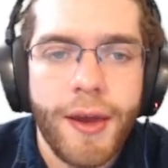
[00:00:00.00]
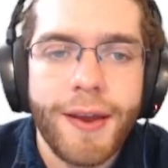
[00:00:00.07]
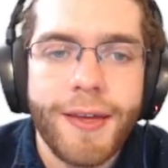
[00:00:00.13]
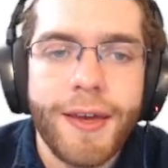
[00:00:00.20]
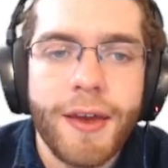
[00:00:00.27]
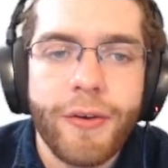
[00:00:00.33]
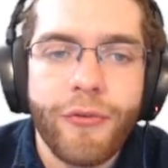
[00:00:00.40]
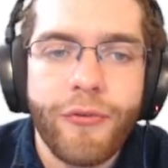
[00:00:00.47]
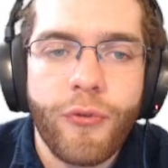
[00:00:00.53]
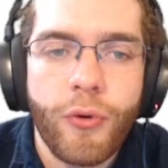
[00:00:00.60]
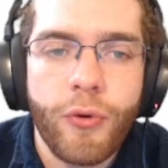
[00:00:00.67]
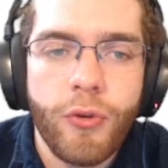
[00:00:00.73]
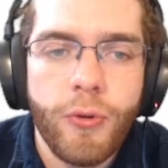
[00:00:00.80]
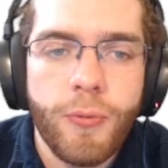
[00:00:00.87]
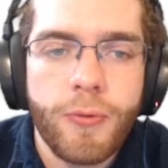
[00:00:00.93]
And again, a
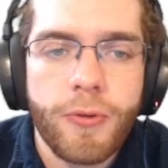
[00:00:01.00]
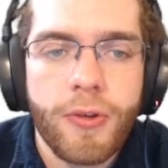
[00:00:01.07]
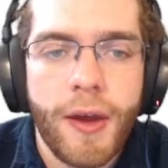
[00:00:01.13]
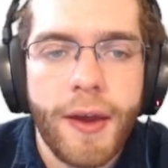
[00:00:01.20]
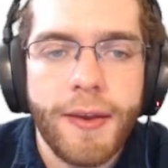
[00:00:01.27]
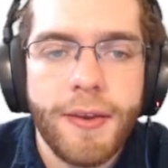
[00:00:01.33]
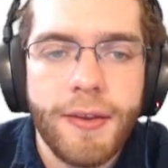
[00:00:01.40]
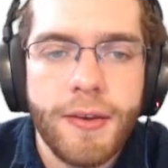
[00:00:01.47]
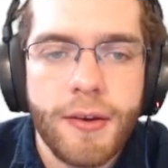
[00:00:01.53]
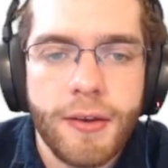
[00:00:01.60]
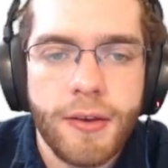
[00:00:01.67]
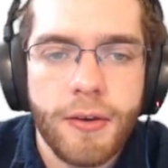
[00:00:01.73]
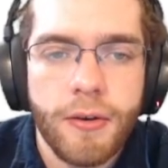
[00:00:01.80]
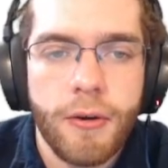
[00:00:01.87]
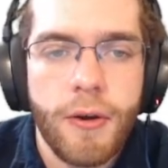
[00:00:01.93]
for loop's idea
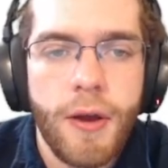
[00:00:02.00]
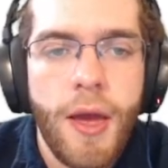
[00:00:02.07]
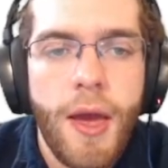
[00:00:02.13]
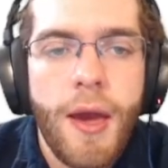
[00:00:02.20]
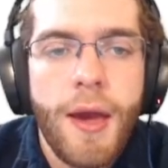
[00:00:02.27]
here